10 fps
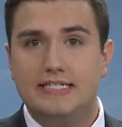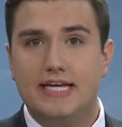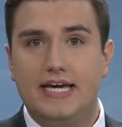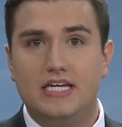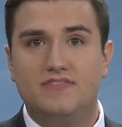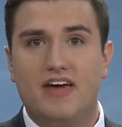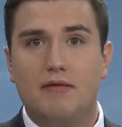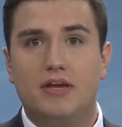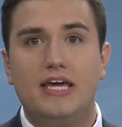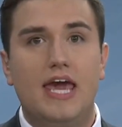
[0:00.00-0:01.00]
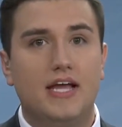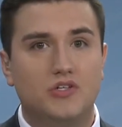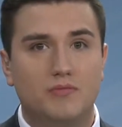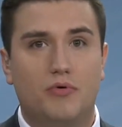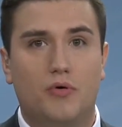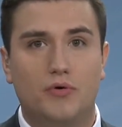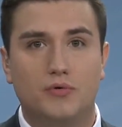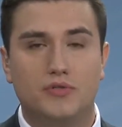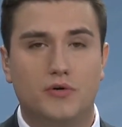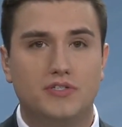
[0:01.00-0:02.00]
Today, his family and
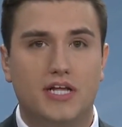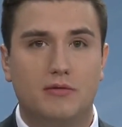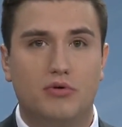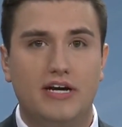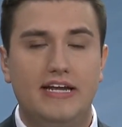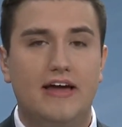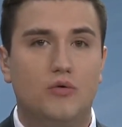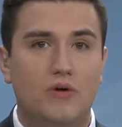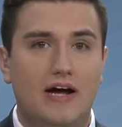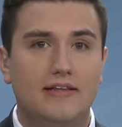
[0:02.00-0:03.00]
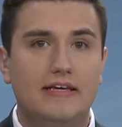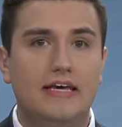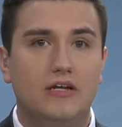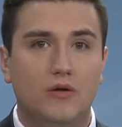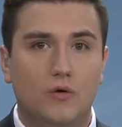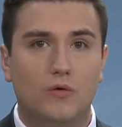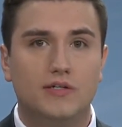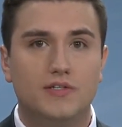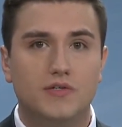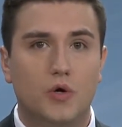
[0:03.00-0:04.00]
supporters are celebrating at a rally in
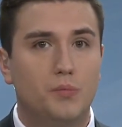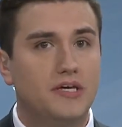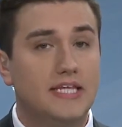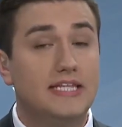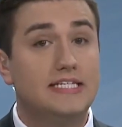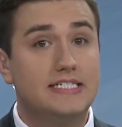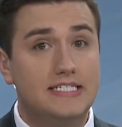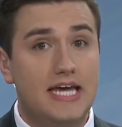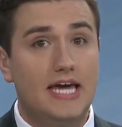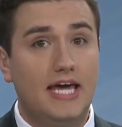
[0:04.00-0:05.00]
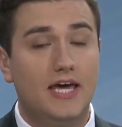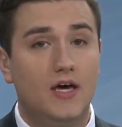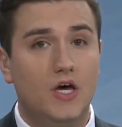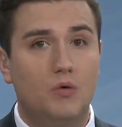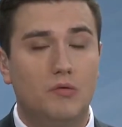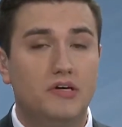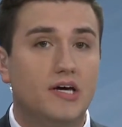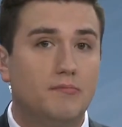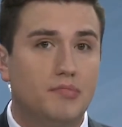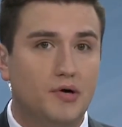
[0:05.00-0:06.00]
Lawrence, hoping that that stay will
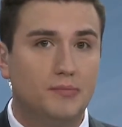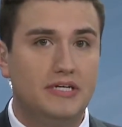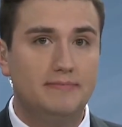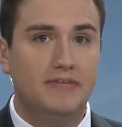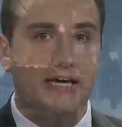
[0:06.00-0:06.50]
become permanent.